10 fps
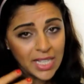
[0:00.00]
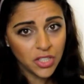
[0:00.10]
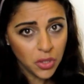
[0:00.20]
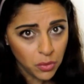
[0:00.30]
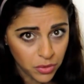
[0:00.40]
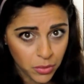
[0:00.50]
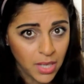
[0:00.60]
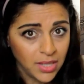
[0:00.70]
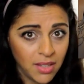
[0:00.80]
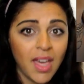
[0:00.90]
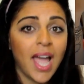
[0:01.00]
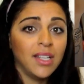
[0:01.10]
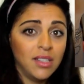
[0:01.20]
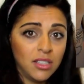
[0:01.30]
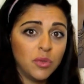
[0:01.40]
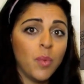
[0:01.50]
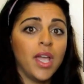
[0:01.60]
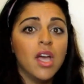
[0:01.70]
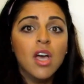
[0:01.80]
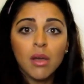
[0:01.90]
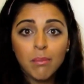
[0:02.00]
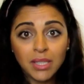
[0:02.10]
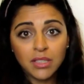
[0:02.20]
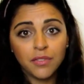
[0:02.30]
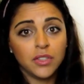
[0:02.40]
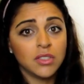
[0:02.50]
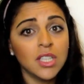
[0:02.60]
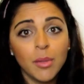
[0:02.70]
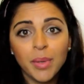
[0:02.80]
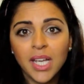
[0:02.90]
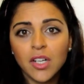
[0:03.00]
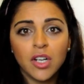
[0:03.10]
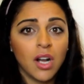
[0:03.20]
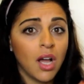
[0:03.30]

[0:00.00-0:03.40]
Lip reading: used to writing the ayn this way. But if you're still a beginner,